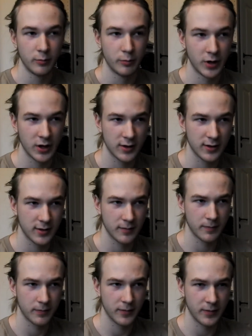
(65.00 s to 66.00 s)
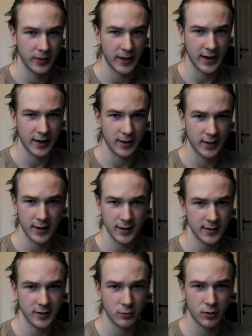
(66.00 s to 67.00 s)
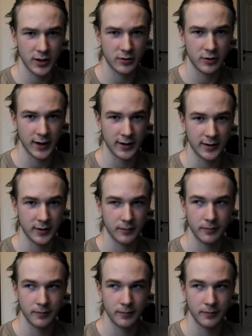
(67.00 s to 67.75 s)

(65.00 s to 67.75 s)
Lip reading: But that isn't quite right.